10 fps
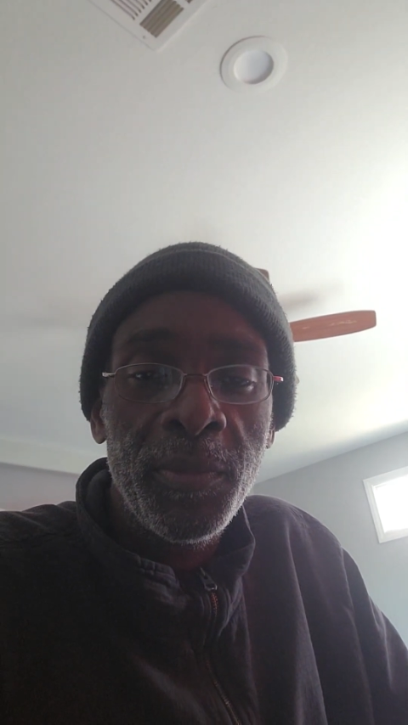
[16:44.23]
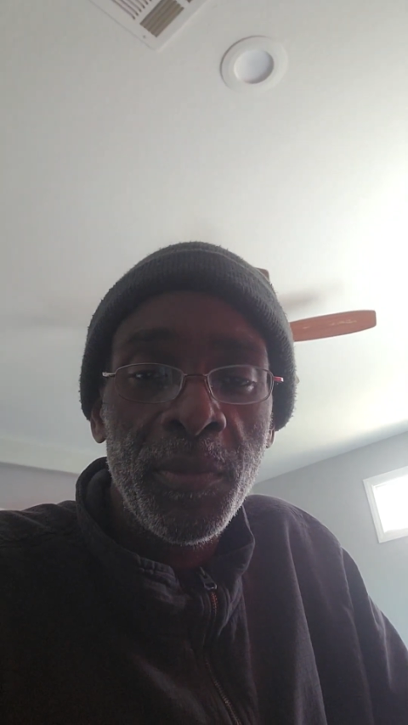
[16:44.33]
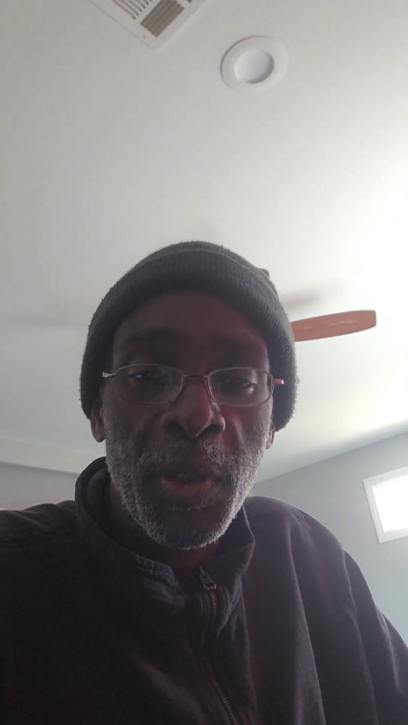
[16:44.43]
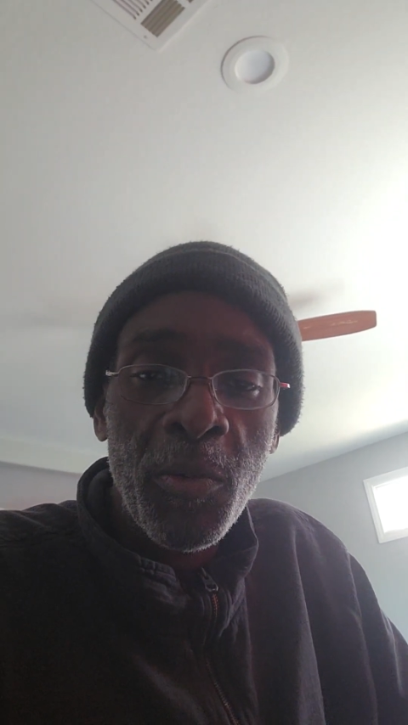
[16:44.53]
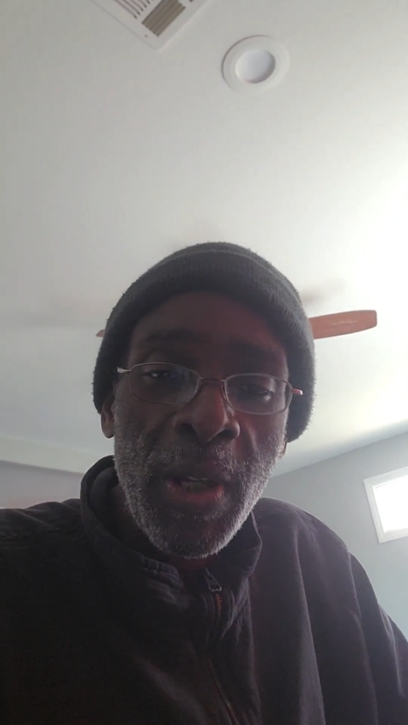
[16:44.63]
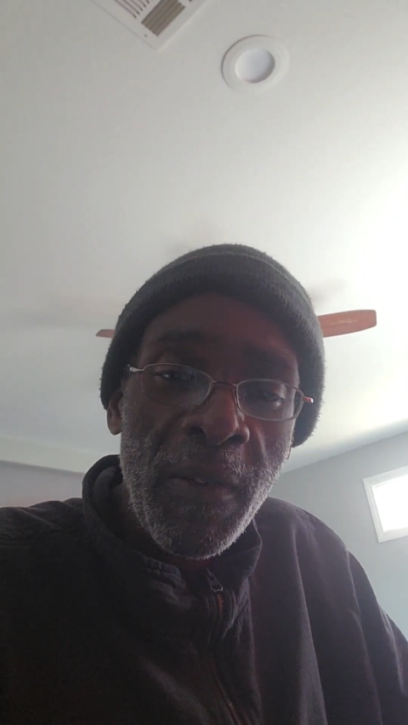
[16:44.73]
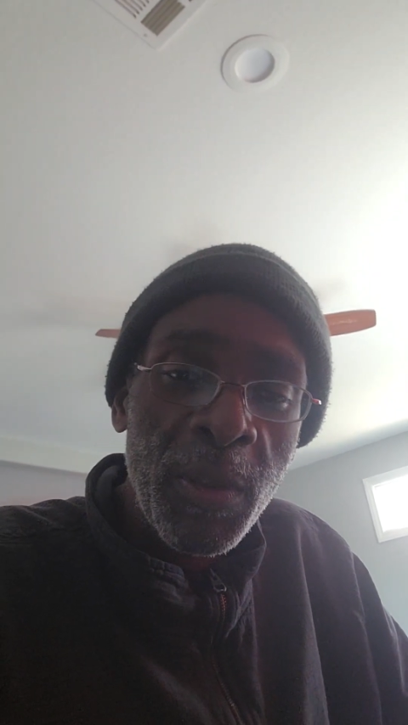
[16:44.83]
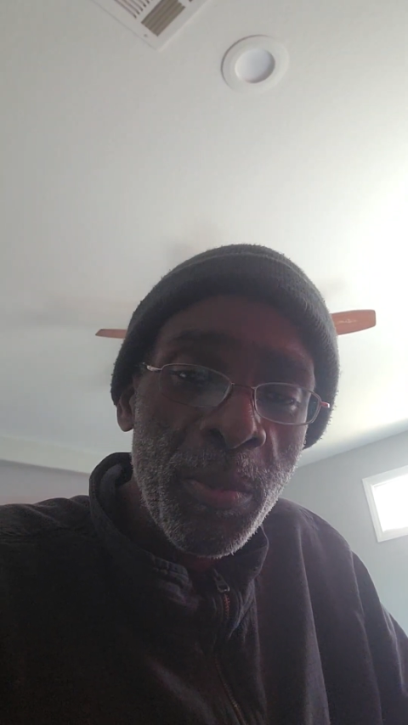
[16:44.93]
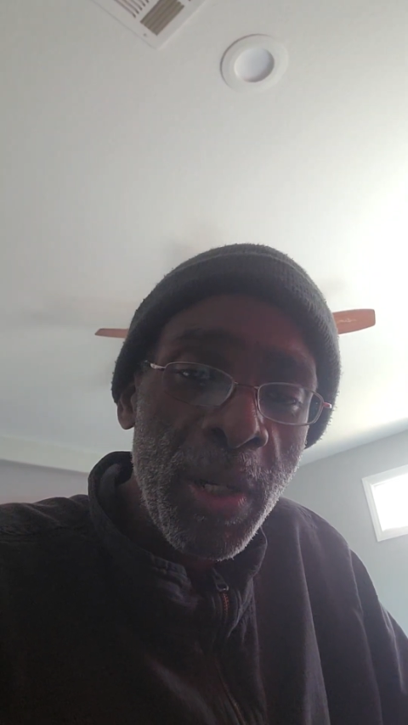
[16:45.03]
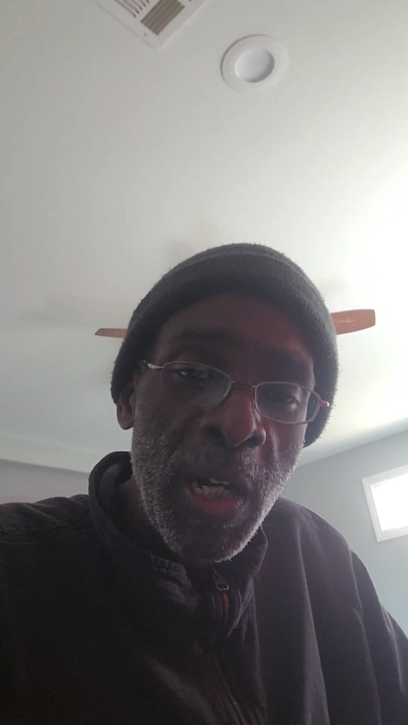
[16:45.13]
You have the
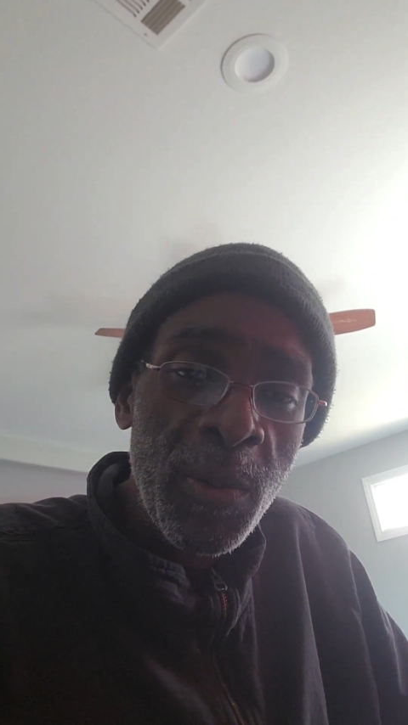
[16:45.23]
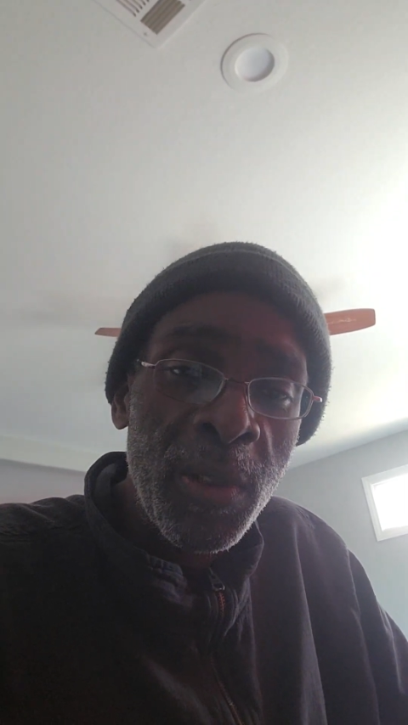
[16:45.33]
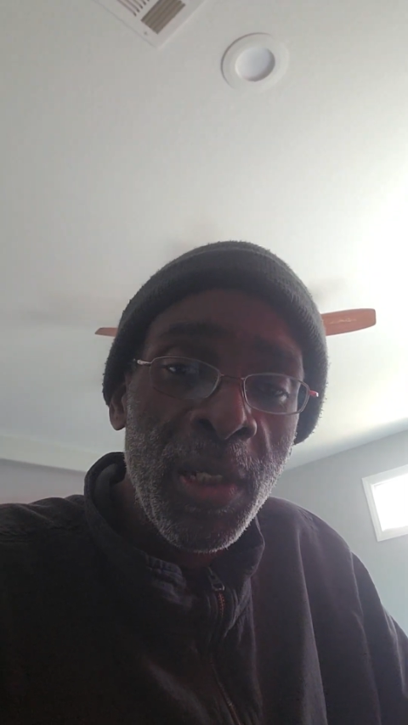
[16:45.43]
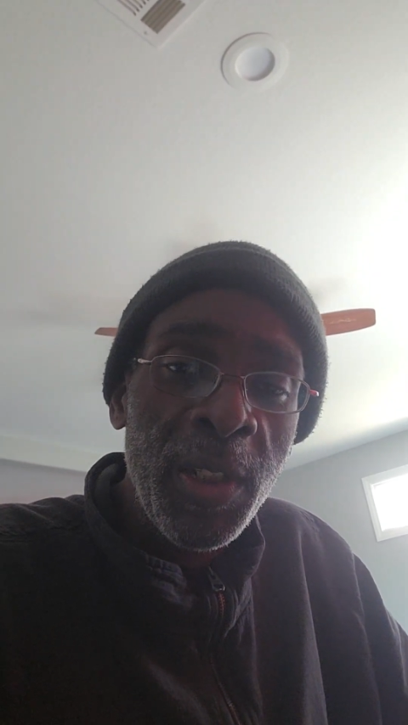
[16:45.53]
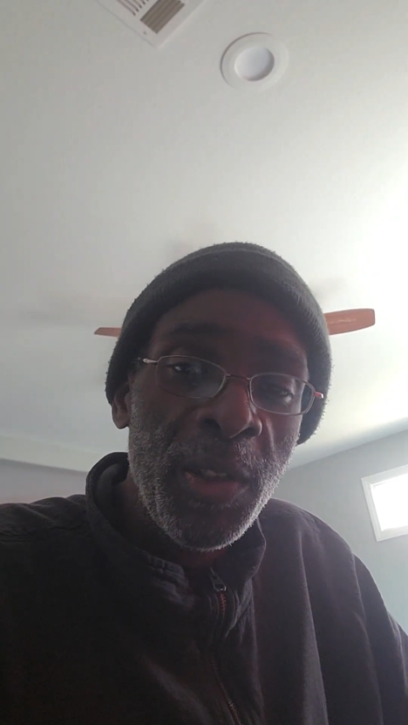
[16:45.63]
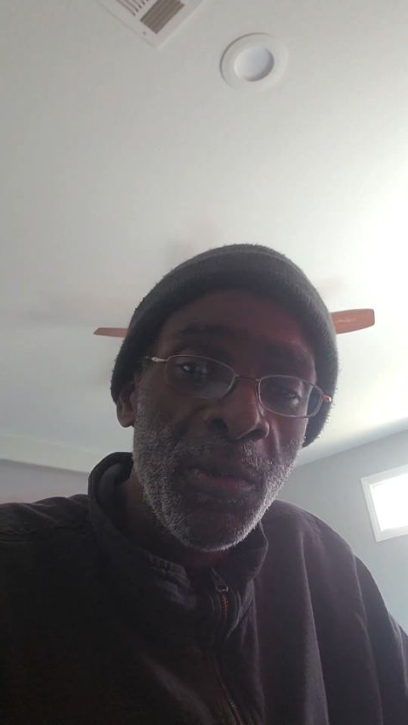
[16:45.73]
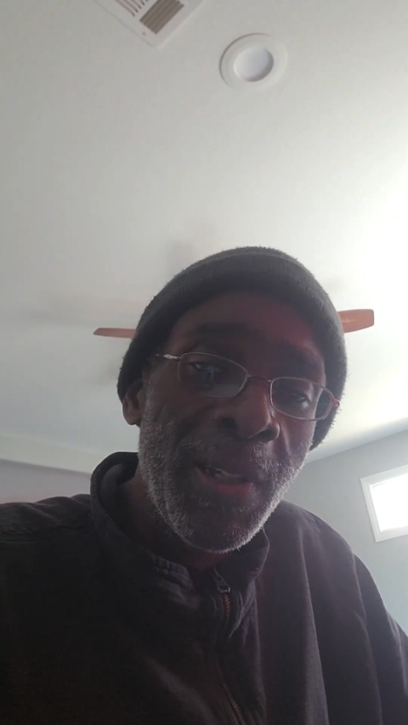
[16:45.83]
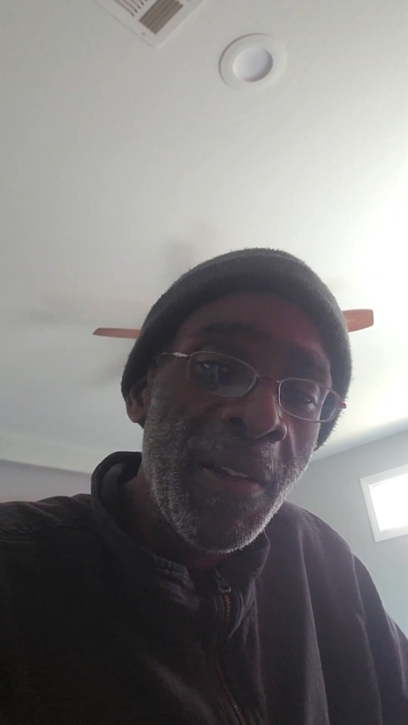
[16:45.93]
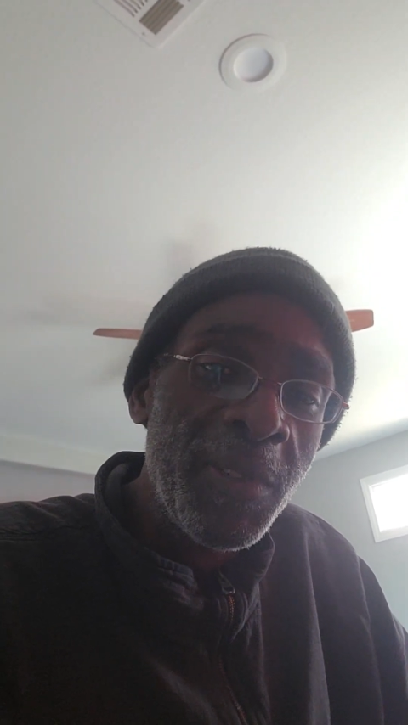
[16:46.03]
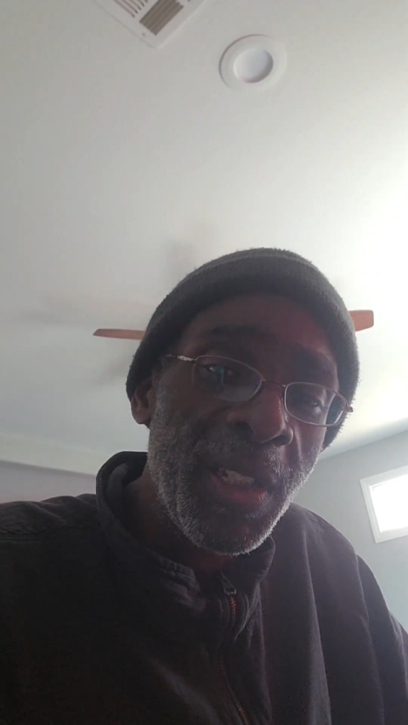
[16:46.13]
power. You have the